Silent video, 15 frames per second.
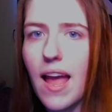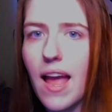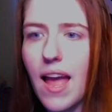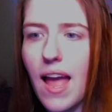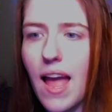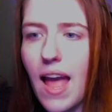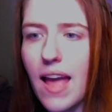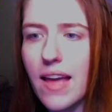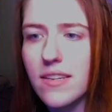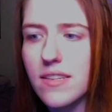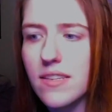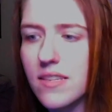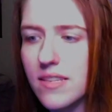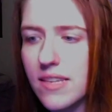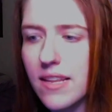and
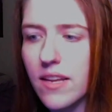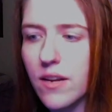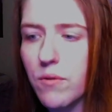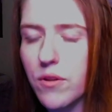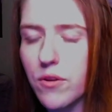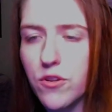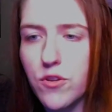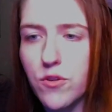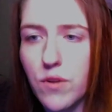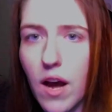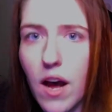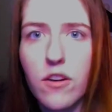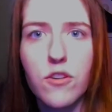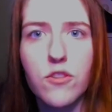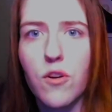in dealing with her two
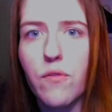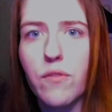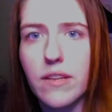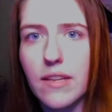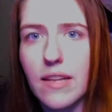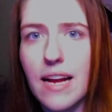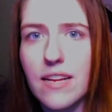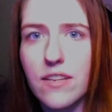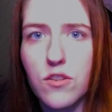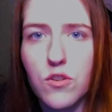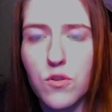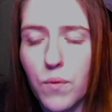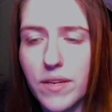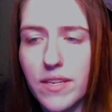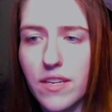daughters over the last
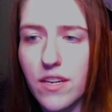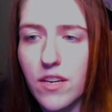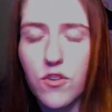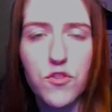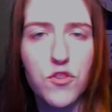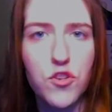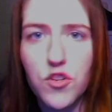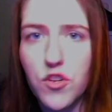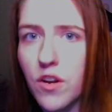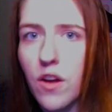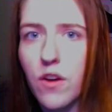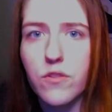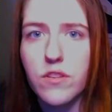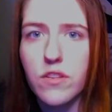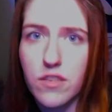20 years, she
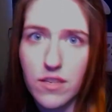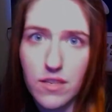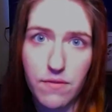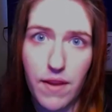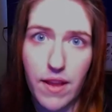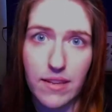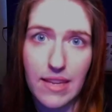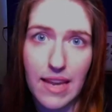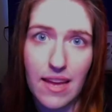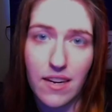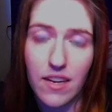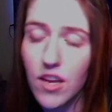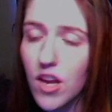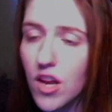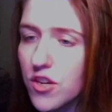knows that she's failed Anna.
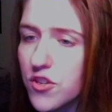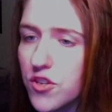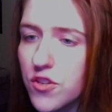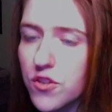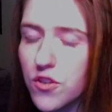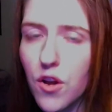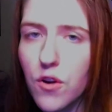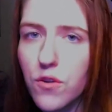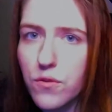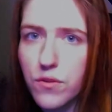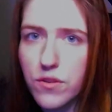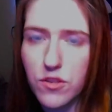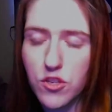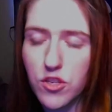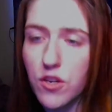She knows
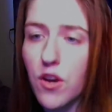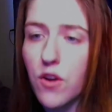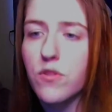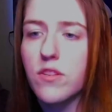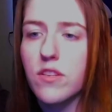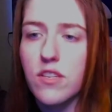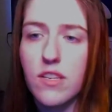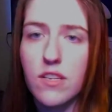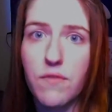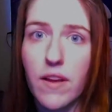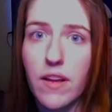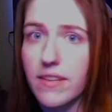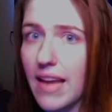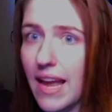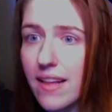that she's
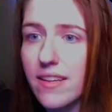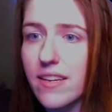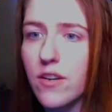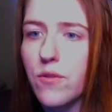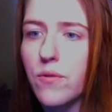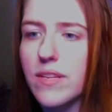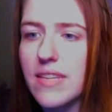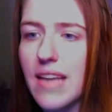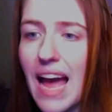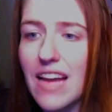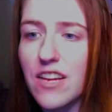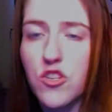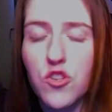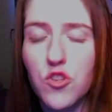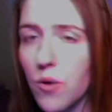failed Ellie, who has had
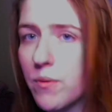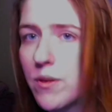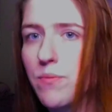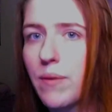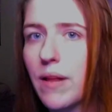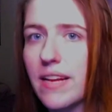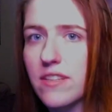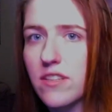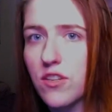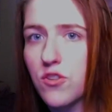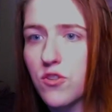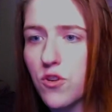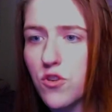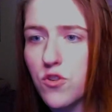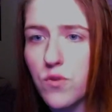so much plastic
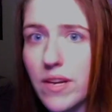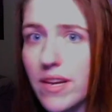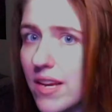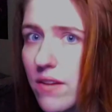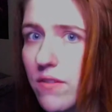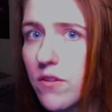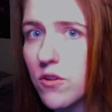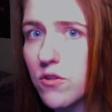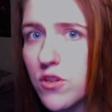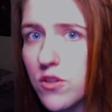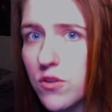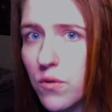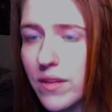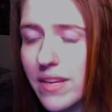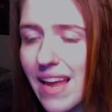surgery, even though she's
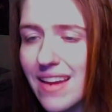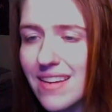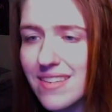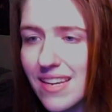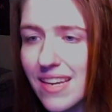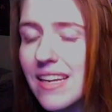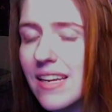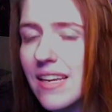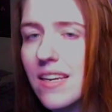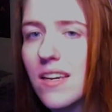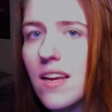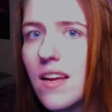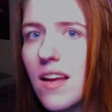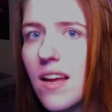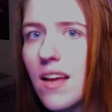only 18.
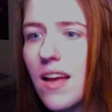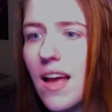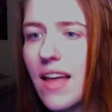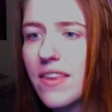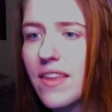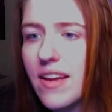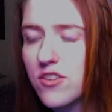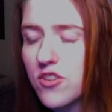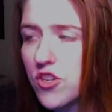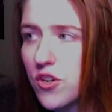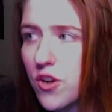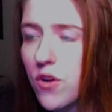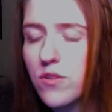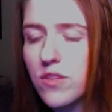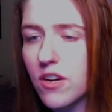And that she
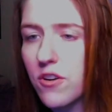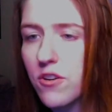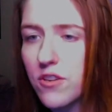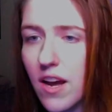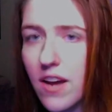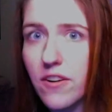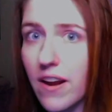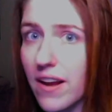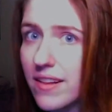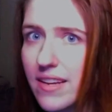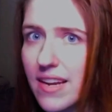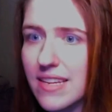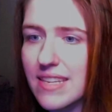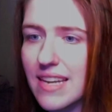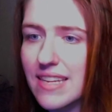knows that her daughter Ellie
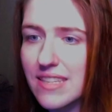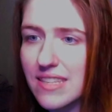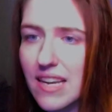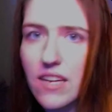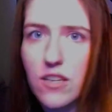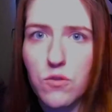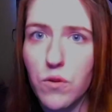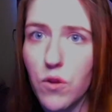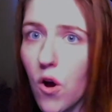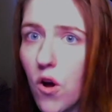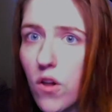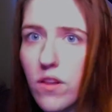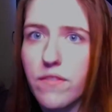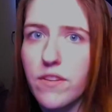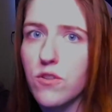has had sex with all
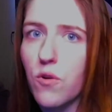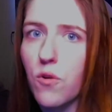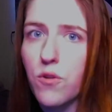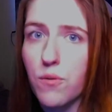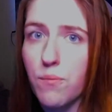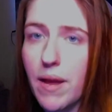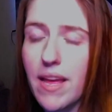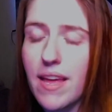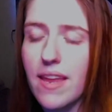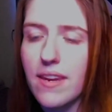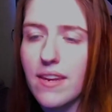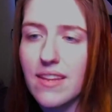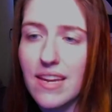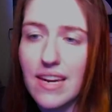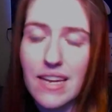of these older men
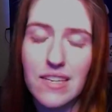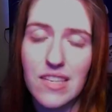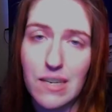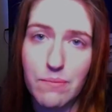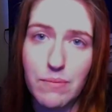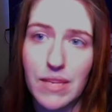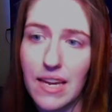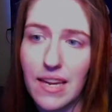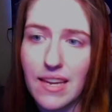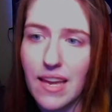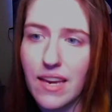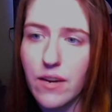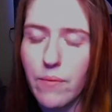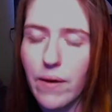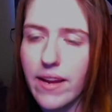that ended up dying
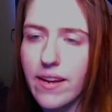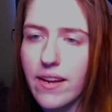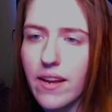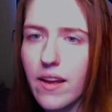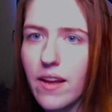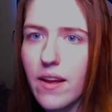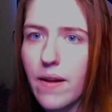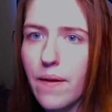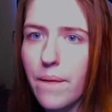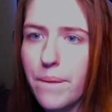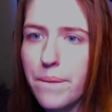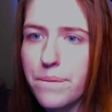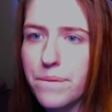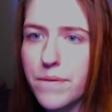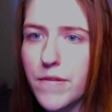anyway.
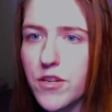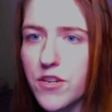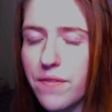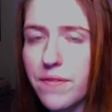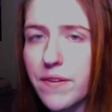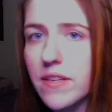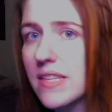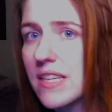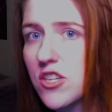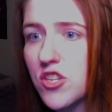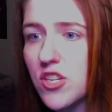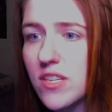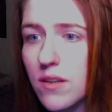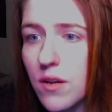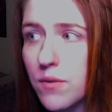She feels like
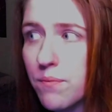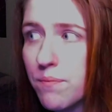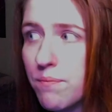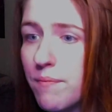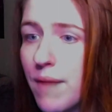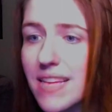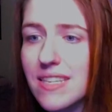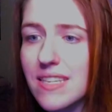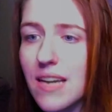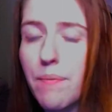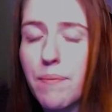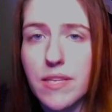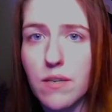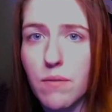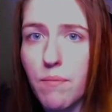she's messed up
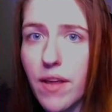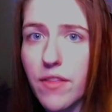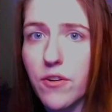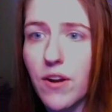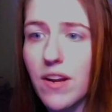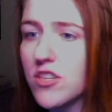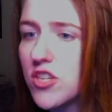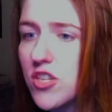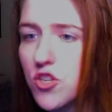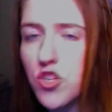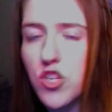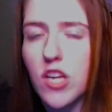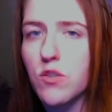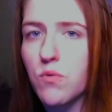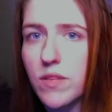as a mother, and she
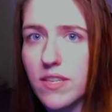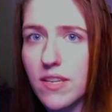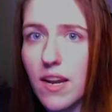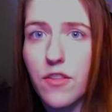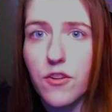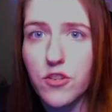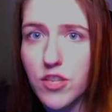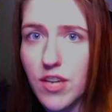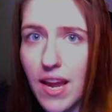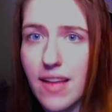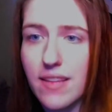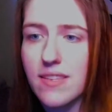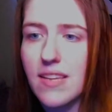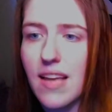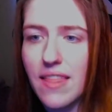just wants another
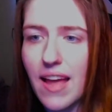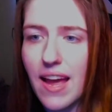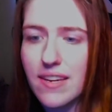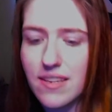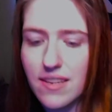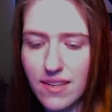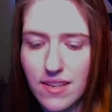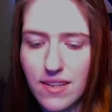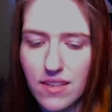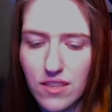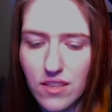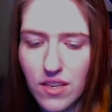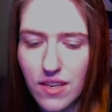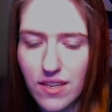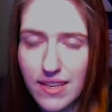chance, and that
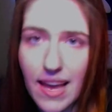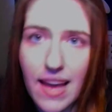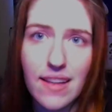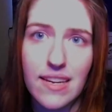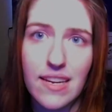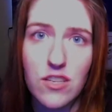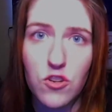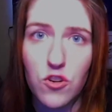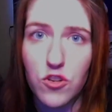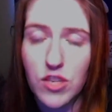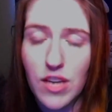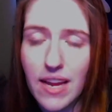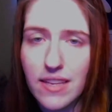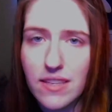Kelly is her chance.